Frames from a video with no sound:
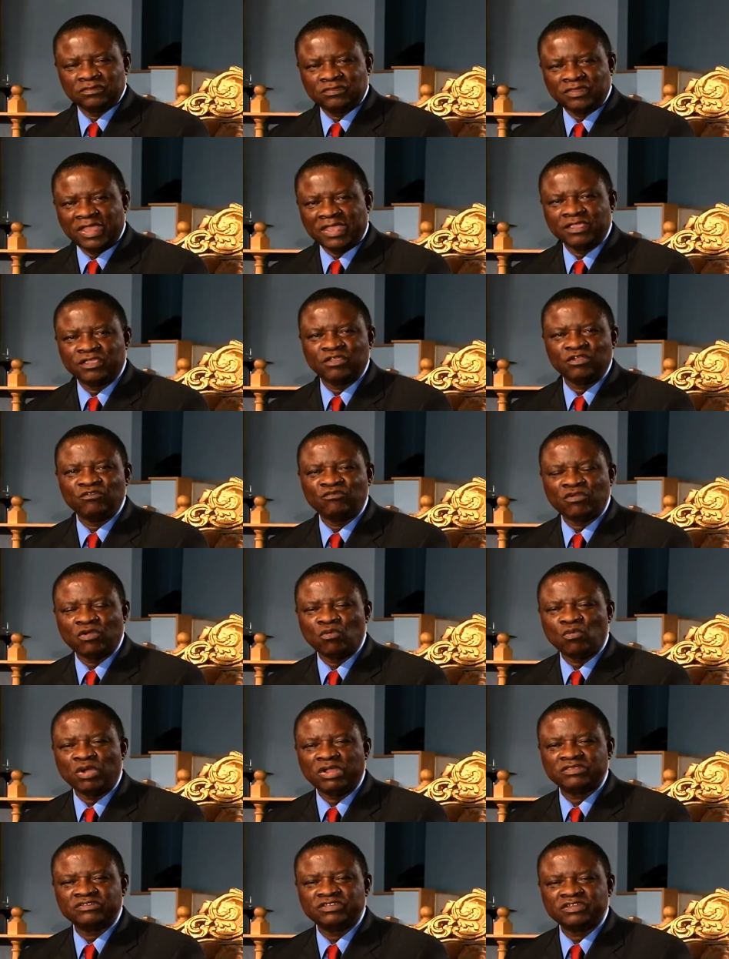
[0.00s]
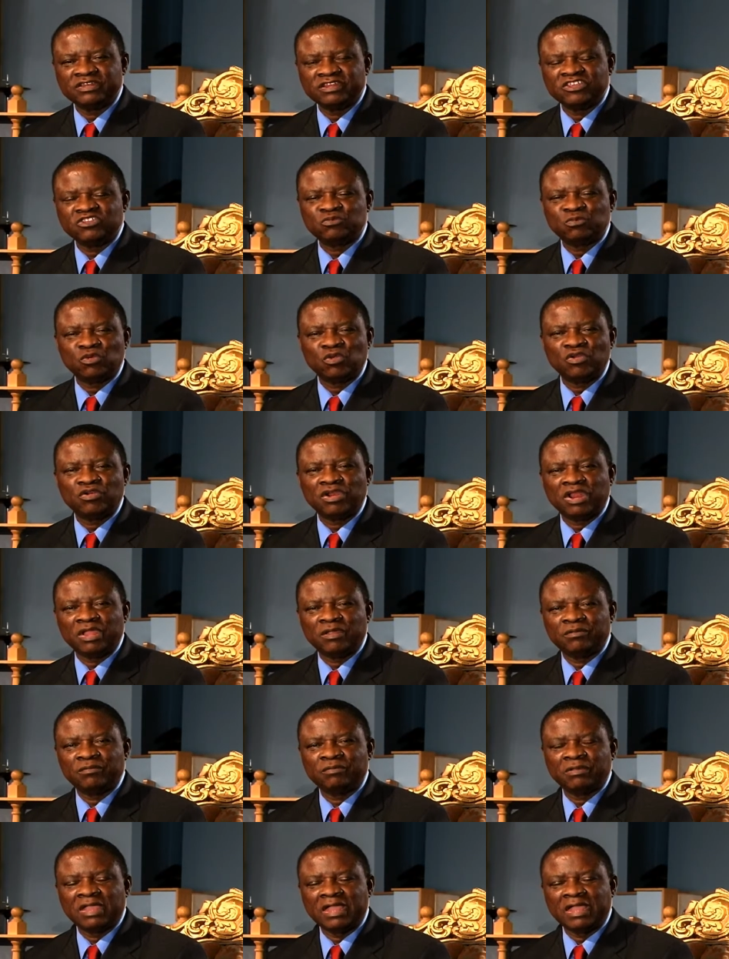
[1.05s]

Thank you for watching this program.